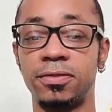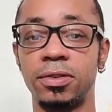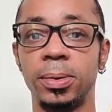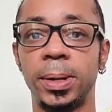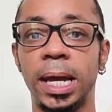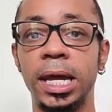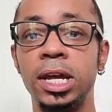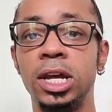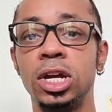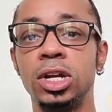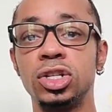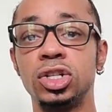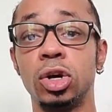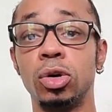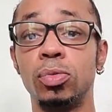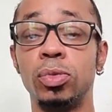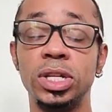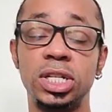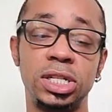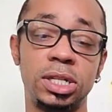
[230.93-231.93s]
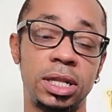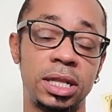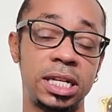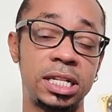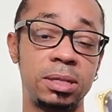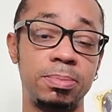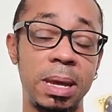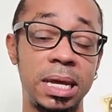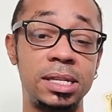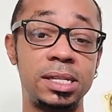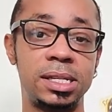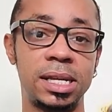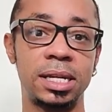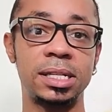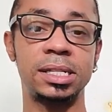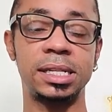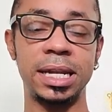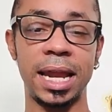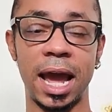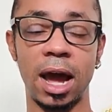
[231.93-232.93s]
Okay, so which this makes
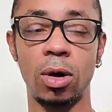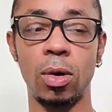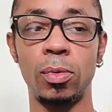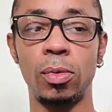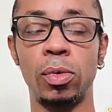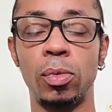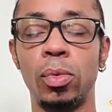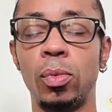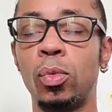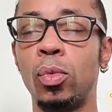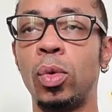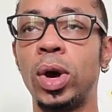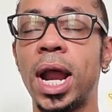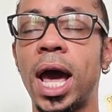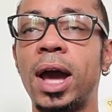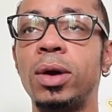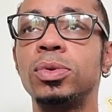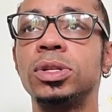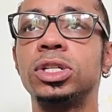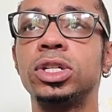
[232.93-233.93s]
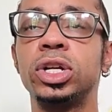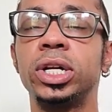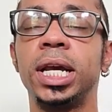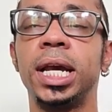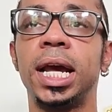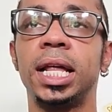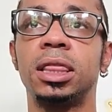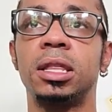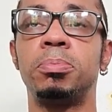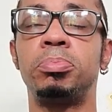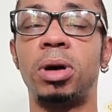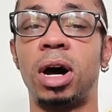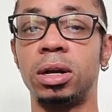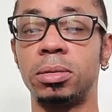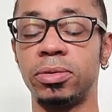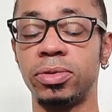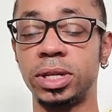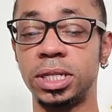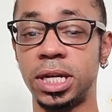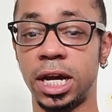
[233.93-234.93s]
sense now. When I was looking at the
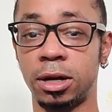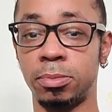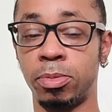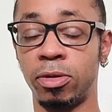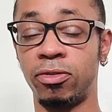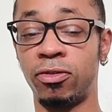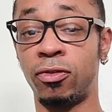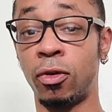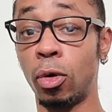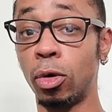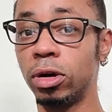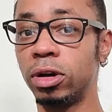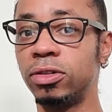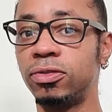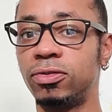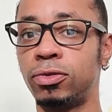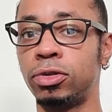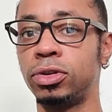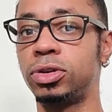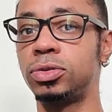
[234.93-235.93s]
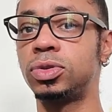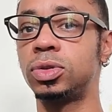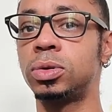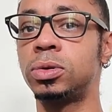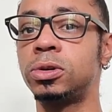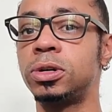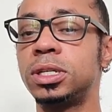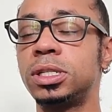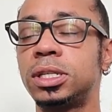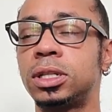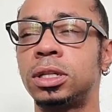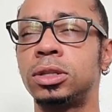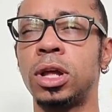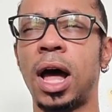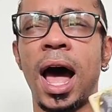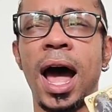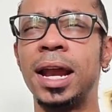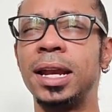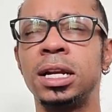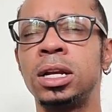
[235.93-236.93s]
bottom of the deck before for you, Taurus,
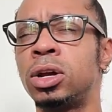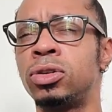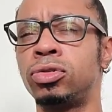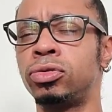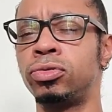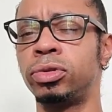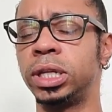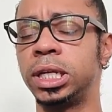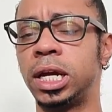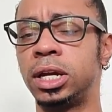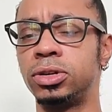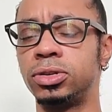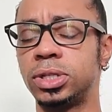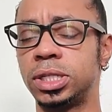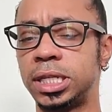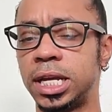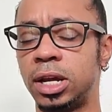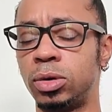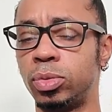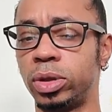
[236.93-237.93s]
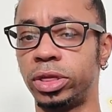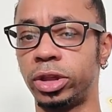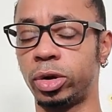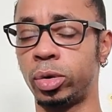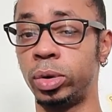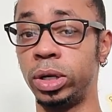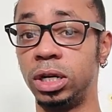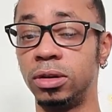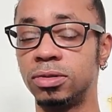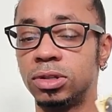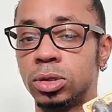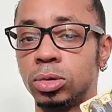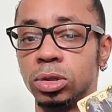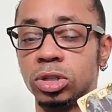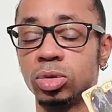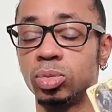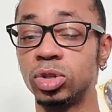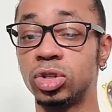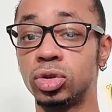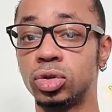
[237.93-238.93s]
I didn't really understand what the Queen of
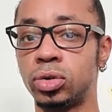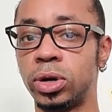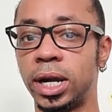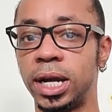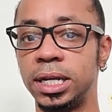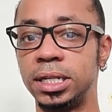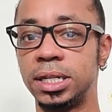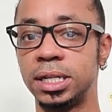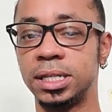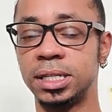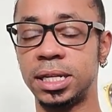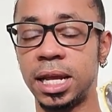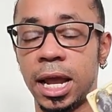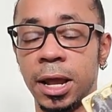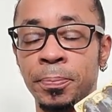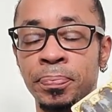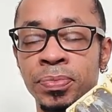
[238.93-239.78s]
Swords was trying to say.